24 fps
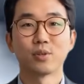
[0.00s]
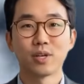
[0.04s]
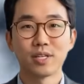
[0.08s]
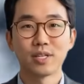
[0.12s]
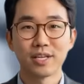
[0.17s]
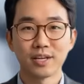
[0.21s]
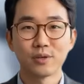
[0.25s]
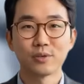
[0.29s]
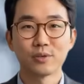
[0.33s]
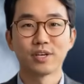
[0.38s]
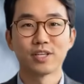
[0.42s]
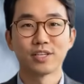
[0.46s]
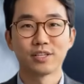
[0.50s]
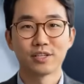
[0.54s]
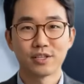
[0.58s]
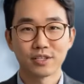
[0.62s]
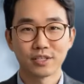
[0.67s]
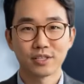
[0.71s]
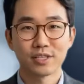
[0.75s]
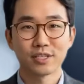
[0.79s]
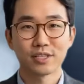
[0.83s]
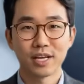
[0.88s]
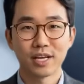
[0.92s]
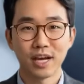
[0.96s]
we will
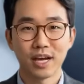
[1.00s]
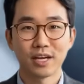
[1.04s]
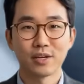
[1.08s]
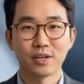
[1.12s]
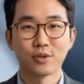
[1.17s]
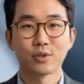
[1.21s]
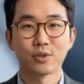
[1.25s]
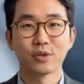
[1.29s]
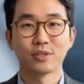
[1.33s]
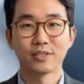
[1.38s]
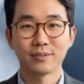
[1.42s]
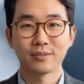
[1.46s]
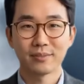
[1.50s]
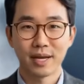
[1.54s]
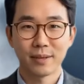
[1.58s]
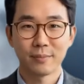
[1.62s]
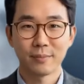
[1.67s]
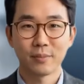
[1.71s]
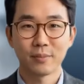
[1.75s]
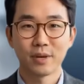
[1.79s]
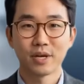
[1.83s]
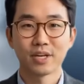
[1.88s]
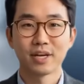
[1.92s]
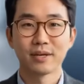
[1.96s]
talk strategy again
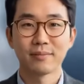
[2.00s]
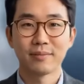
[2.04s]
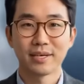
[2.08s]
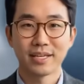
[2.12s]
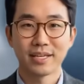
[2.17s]
soon.